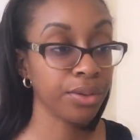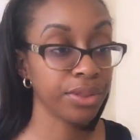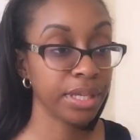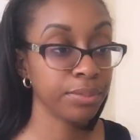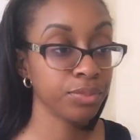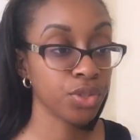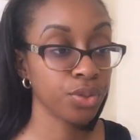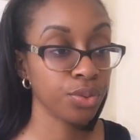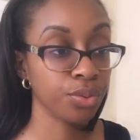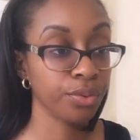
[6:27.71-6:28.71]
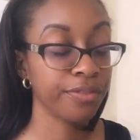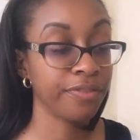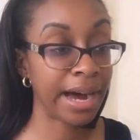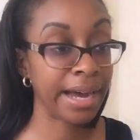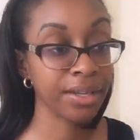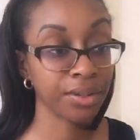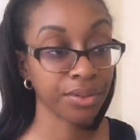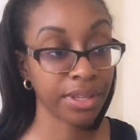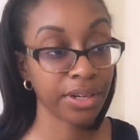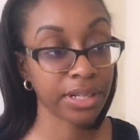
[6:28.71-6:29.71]
them to file
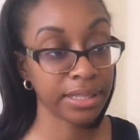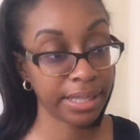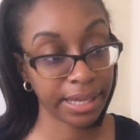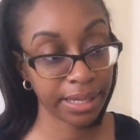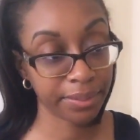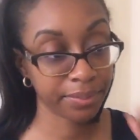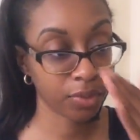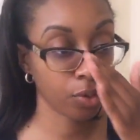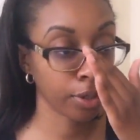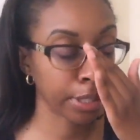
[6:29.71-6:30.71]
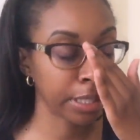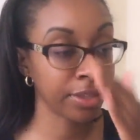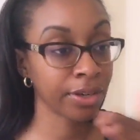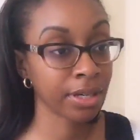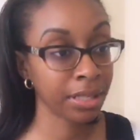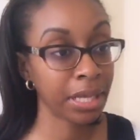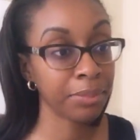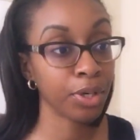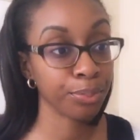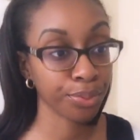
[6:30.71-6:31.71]
their claim or get their
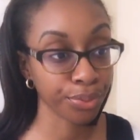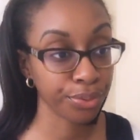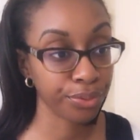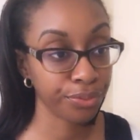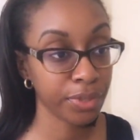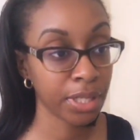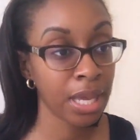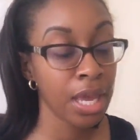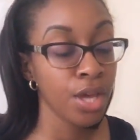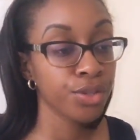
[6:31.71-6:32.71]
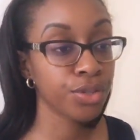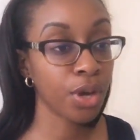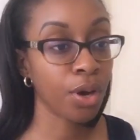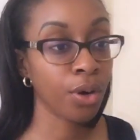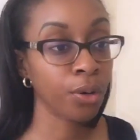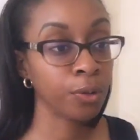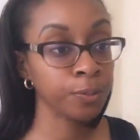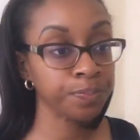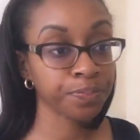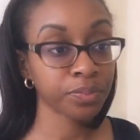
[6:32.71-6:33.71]
claim approved.
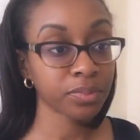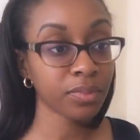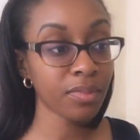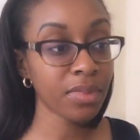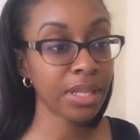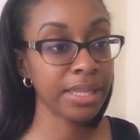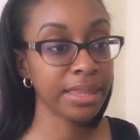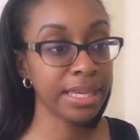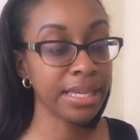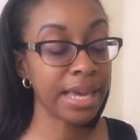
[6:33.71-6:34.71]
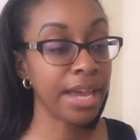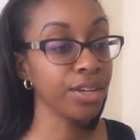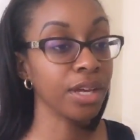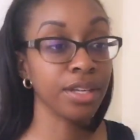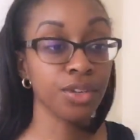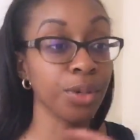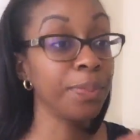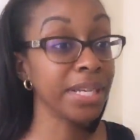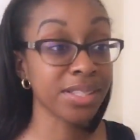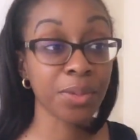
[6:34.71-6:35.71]
So and you'll
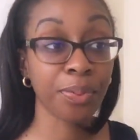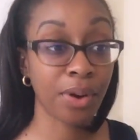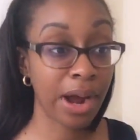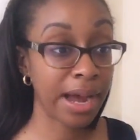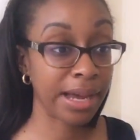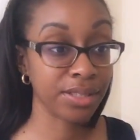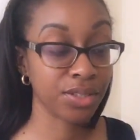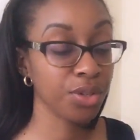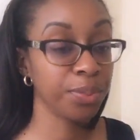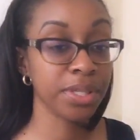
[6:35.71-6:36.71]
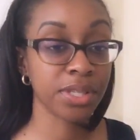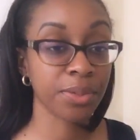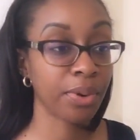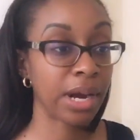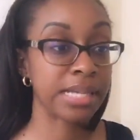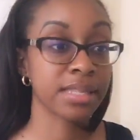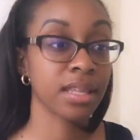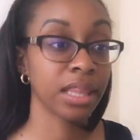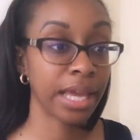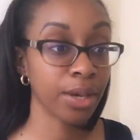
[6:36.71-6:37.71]
be surprised. The
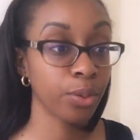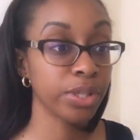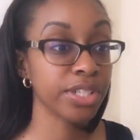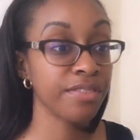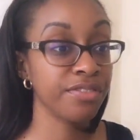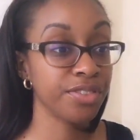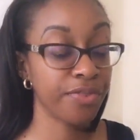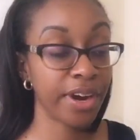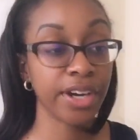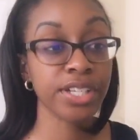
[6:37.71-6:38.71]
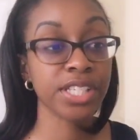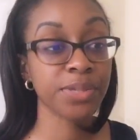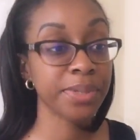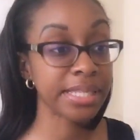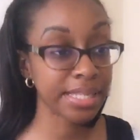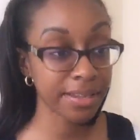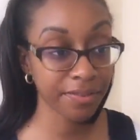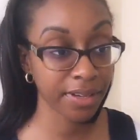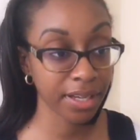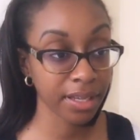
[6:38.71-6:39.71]
language is very
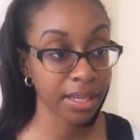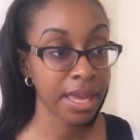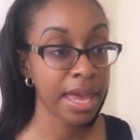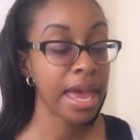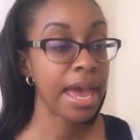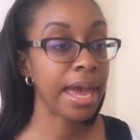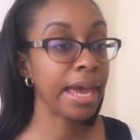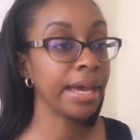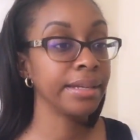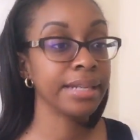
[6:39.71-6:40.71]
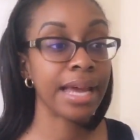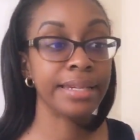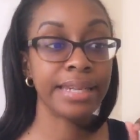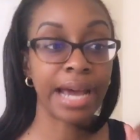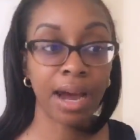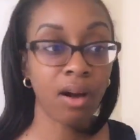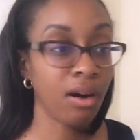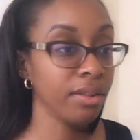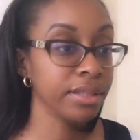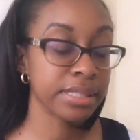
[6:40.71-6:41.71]
specific, and not
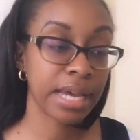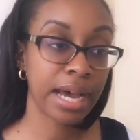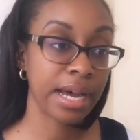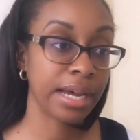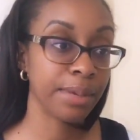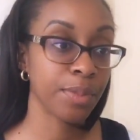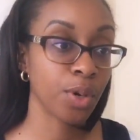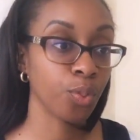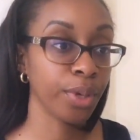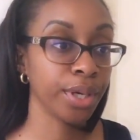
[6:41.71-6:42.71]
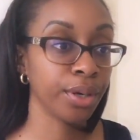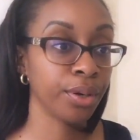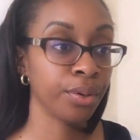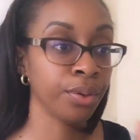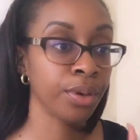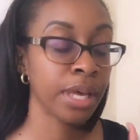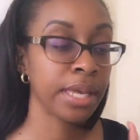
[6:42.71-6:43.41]
all the time will